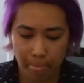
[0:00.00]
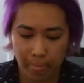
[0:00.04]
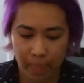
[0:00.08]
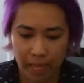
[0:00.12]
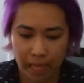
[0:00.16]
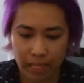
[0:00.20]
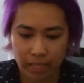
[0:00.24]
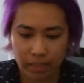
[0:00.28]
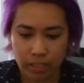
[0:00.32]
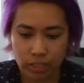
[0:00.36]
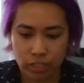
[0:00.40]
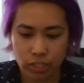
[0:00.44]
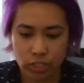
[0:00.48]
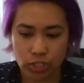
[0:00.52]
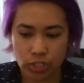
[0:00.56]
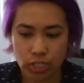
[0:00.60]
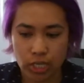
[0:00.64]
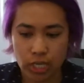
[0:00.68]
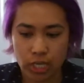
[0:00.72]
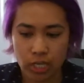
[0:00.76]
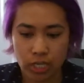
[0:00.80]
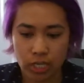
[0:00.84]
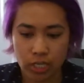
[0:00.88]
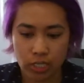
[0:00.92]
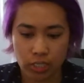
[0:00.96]
And this
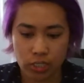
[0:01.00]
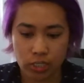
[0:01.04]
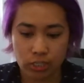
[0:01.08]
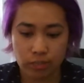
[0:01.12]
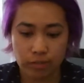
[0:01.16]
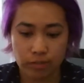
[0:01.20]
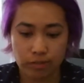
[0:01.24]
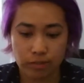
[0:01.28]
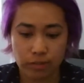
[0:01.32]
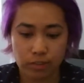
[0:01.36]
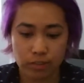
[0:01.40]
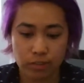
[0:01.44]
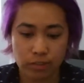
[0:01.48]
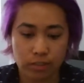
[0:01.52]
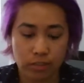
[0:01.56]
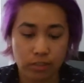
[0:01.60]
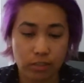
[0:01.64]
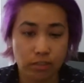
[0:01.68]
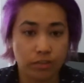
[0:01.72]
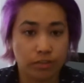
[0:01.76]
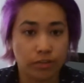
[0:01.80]
change feels